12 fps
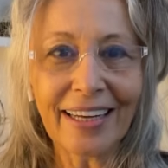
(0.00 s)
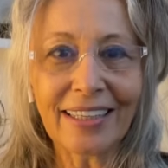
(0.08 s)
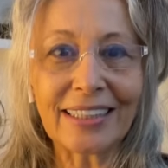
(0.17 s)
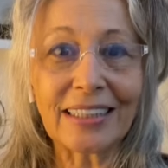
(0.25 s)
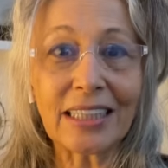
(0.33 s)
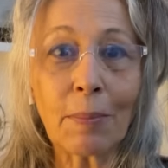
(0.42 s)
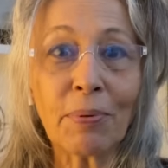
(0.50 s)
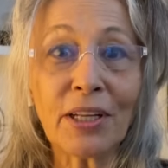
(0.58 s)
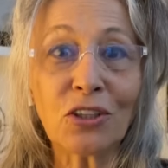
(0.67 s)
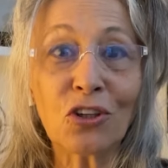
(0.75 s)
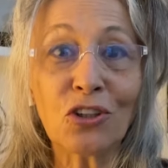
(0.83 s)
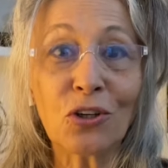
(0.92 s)
step
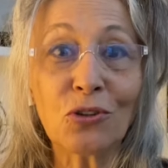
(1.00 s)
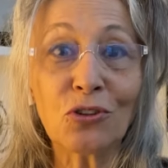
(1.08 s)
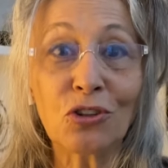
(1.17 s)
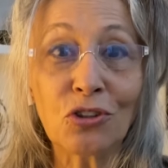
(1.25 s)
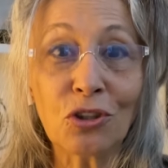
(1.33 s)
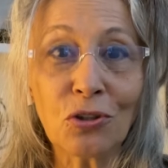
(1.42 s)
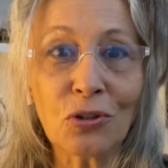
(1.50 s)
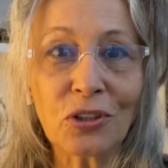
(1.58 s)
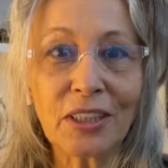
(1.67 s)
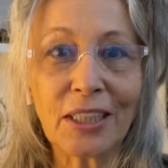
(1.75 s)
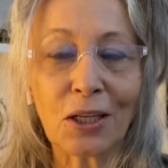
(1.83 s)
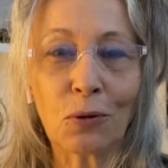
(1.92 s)
into those
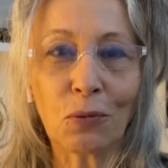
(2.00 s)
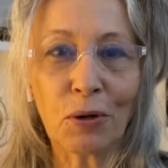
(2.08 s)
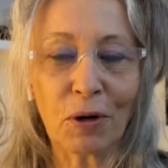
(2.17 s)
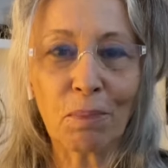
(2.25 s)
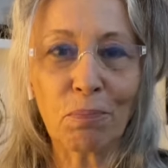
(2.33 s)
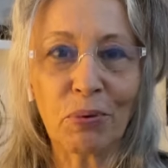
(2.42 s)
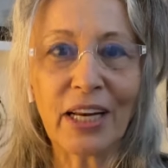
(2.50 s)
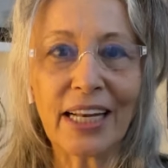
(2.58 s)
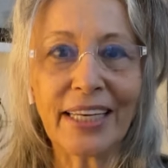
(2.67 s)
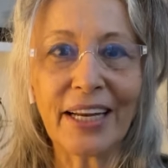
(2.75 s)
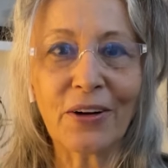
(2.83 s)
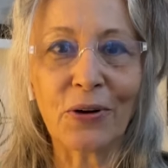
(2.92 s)
shoes that we were
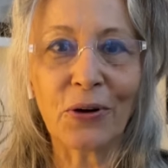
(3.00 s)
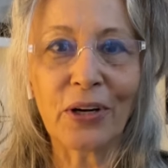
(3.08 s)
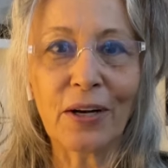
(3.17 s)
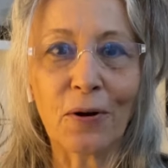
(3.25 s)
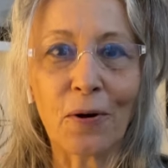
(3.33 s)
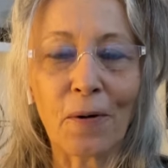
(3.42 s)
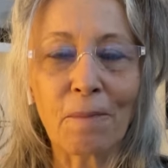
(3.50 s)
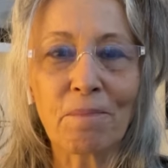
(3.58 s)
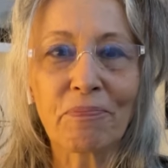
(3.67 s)
building all along.